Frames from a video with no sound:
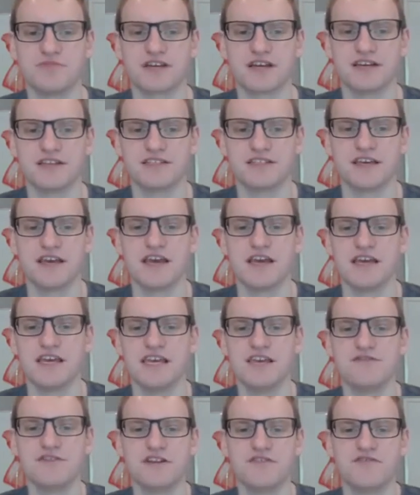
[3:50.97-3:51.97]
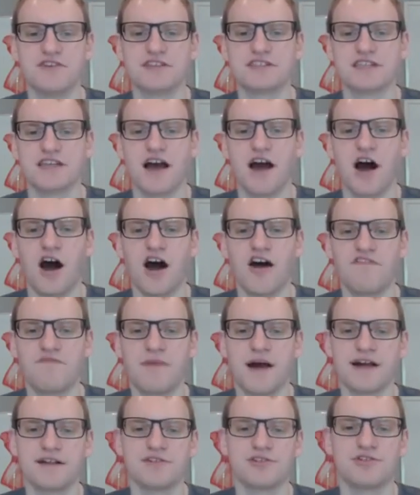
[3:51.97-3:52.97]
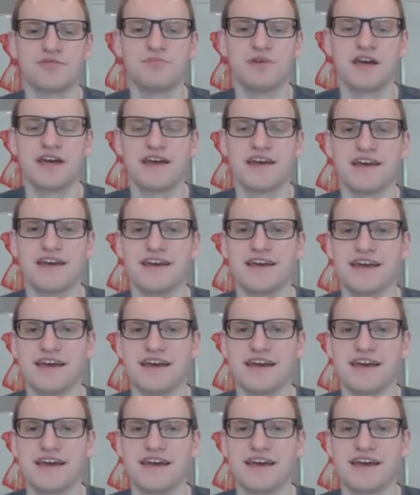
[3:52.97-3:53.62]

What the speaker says: because even if it's off by a little bit,